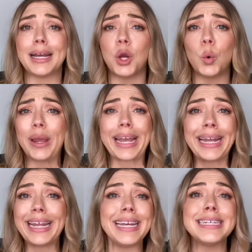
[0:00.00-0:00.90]
quick and
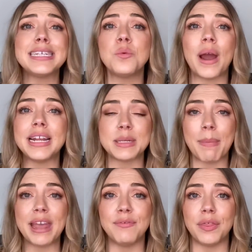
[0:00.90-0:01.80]
easy way to pay
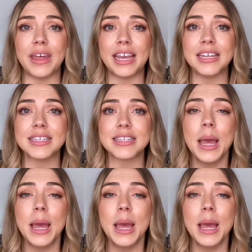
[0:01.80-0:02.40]
for things,